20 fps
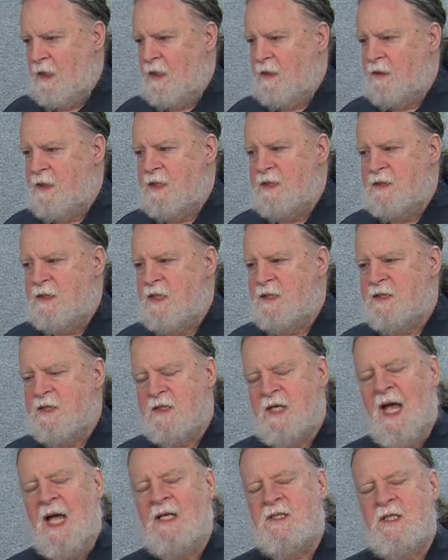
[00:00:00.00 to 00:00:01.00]
This, these
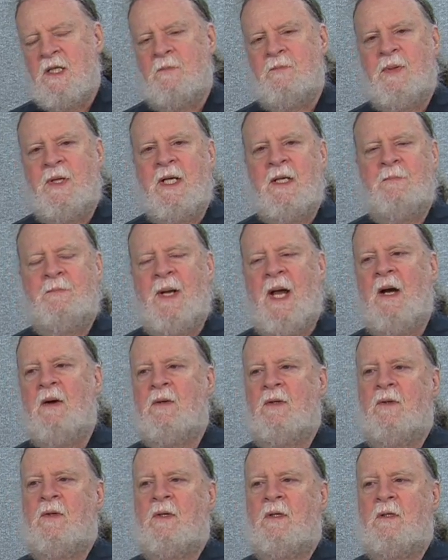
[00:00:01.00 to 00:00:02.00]
attacks on Planned
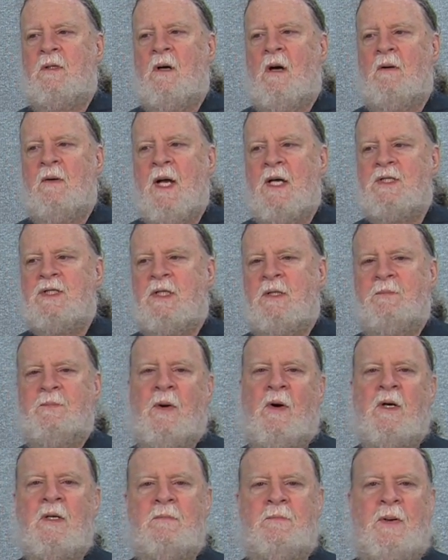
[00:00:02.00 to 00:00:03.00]
Parenthood are actually
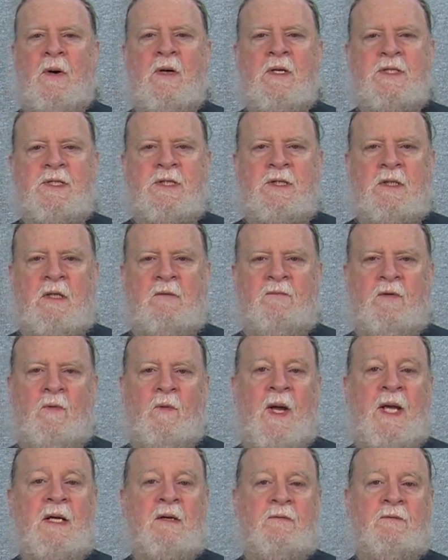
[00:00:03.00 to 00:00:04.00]
part and parcel of a
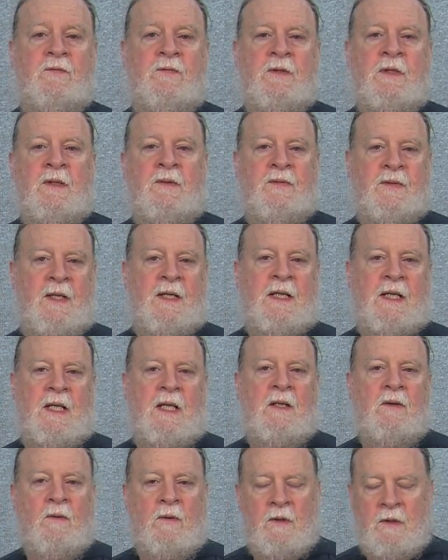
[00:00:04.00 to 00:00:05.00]
way of
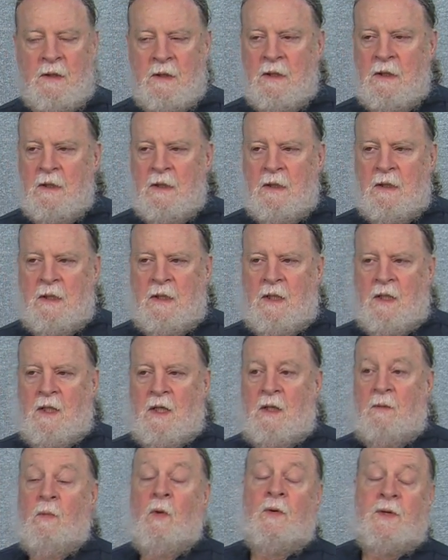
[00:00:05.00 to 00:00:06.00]
thinking, or
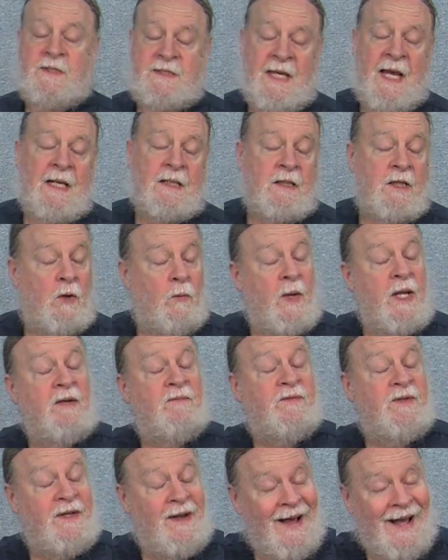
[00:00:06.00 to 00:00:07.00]
more exactly, a way
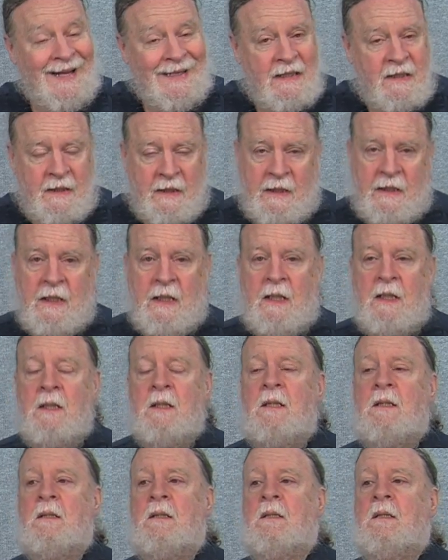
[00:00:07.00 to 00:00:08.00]
of not thinking.
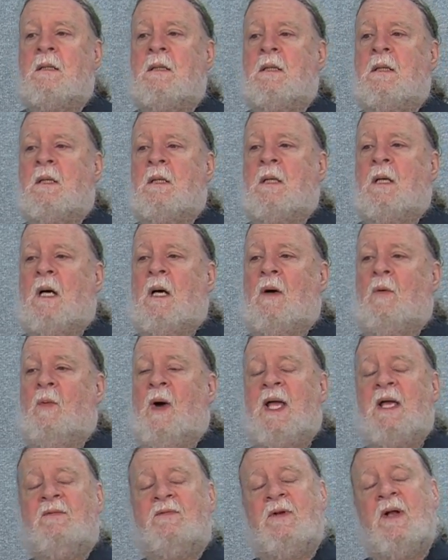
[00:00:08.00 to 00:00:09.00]
A
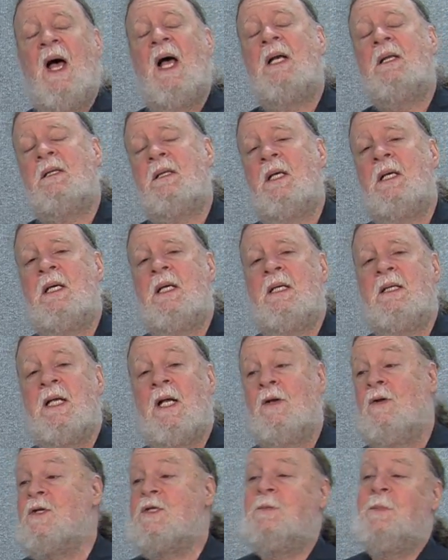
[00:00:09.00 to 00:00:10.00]
way of not thinking
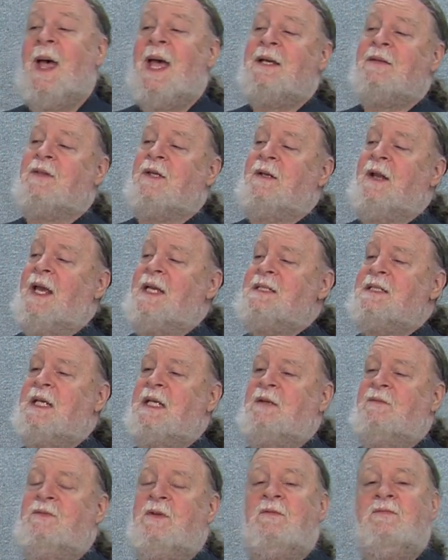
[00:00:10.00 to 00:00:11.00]
that looks back at the
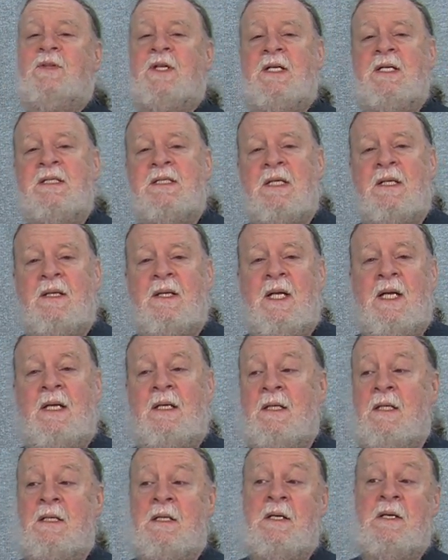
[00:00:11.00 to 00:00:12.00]
1950s and
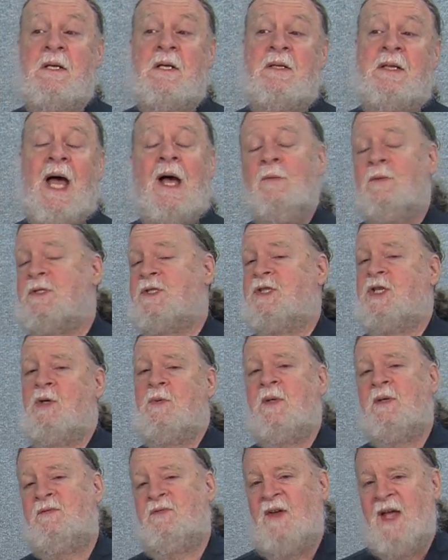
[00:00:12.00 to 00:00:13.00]
think that was
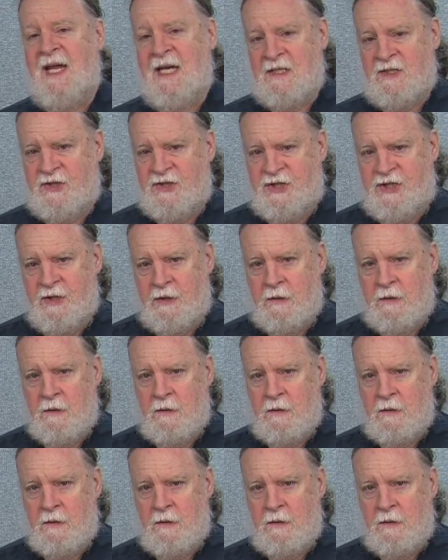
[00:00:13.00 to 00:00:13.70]
too advanced.